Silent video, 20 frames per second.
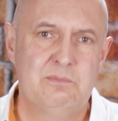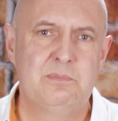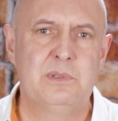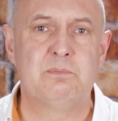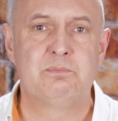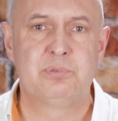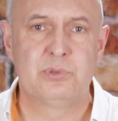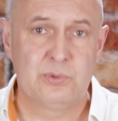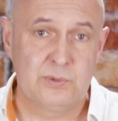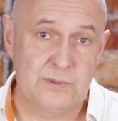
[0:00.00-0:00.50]

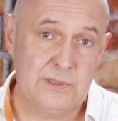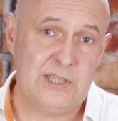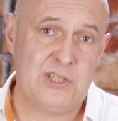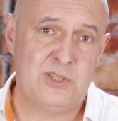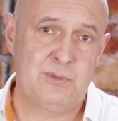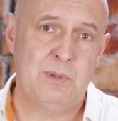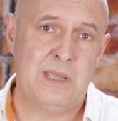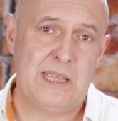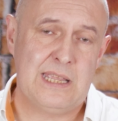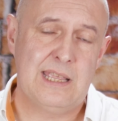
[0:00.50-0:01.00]
But broadly
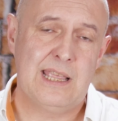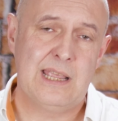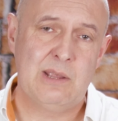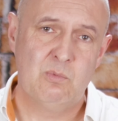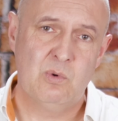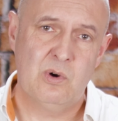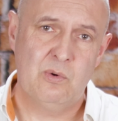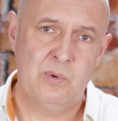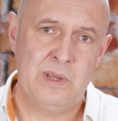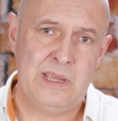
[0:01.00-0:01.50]

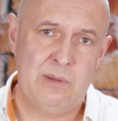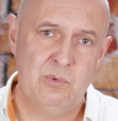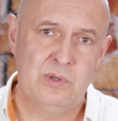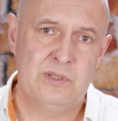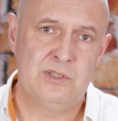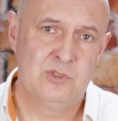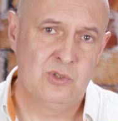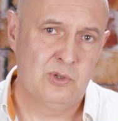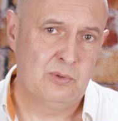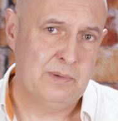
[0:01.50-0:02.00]
speaking, what we
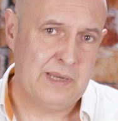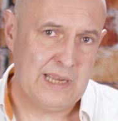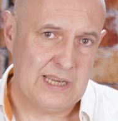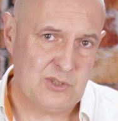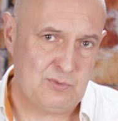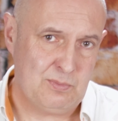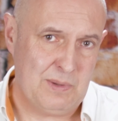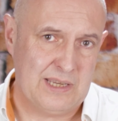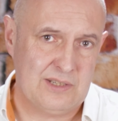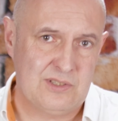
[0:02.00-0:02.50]
would normally
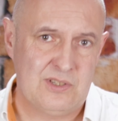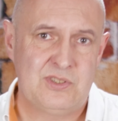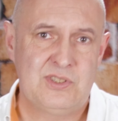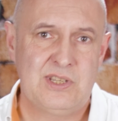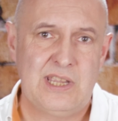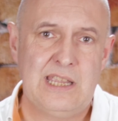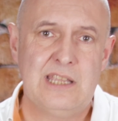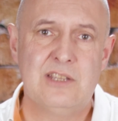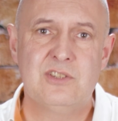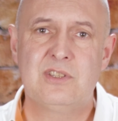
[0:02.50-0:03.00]
expect to
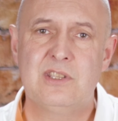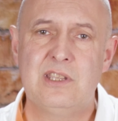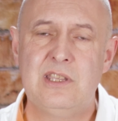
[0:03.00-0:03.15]
see is that